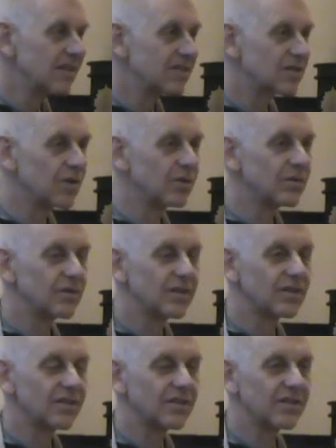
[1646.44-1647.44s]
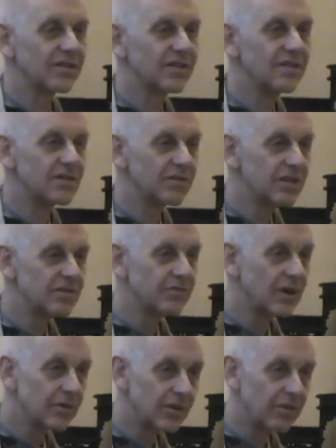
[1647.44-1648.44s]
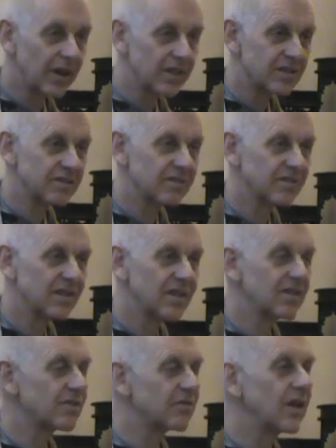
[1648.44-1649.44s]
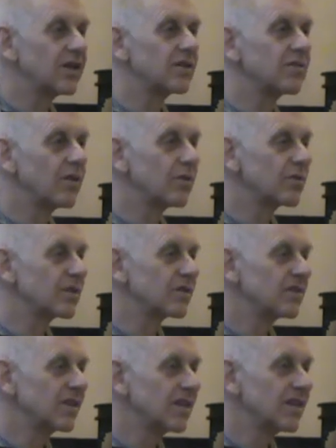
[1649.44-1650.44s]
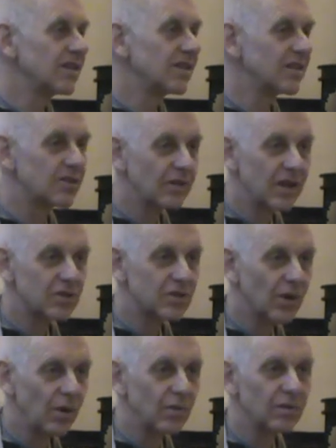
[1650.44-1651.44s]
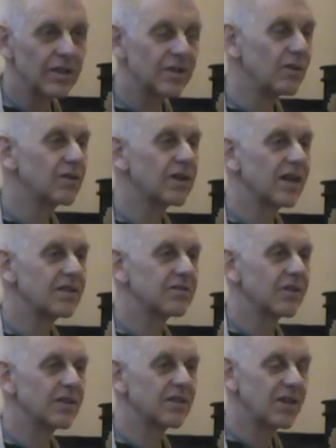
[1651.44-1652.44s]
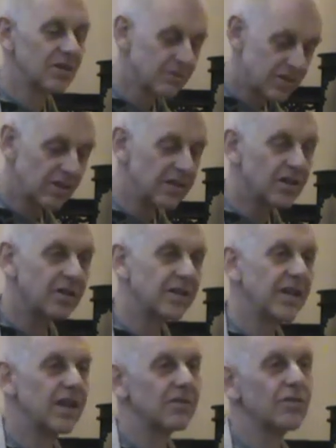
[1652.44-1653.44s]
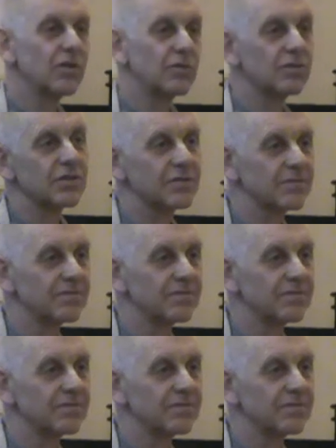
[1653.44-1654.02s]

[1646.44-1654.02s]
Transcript: So he's very great, and a great devotee, and a great soul in all kinds of ways. Still he got the head of a goat.